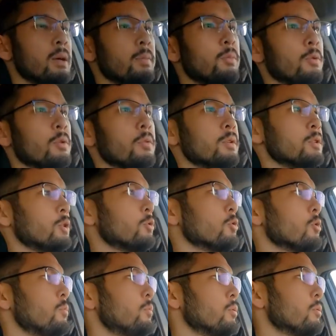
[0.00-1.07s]
people in this
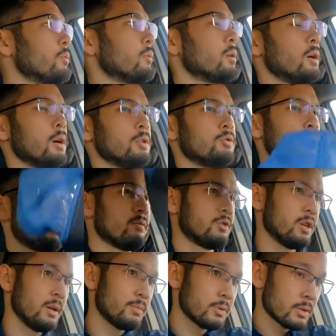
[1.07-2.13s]
group drive
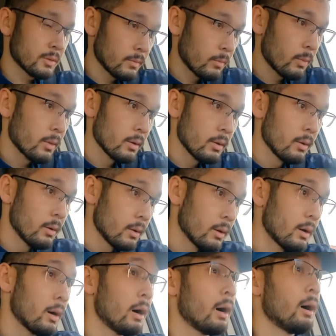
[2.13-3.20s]
Jeeps.
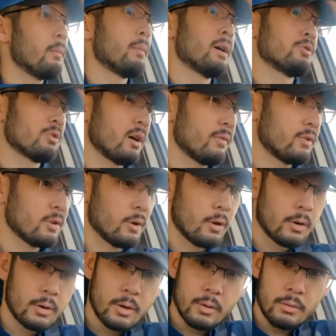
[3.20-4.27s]
I drive a
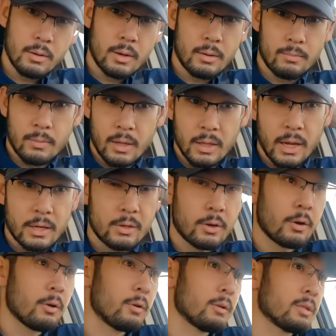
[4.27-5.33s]
Toyota. I like
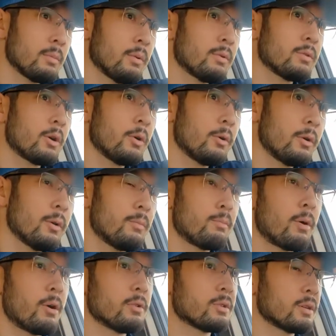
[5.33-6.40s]
Toyotas. I'm a Toyota
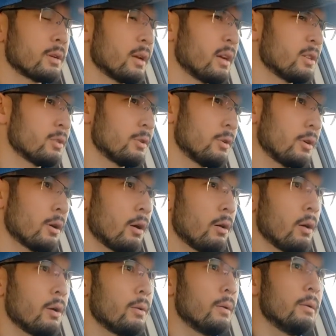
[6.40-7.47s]
person, I guess you could
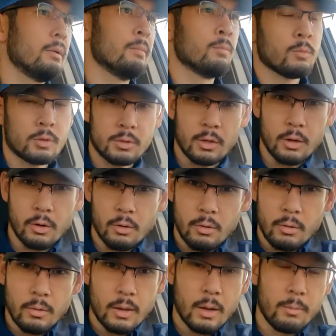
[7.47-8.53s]
call it. So
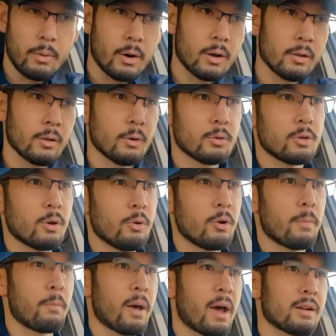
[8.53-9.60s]
I bought a little
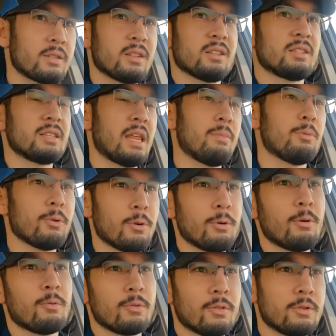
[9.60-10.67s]
Toyota patch and stapled it
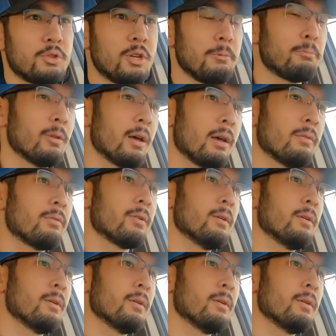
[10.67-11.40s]
over the Jeep Life.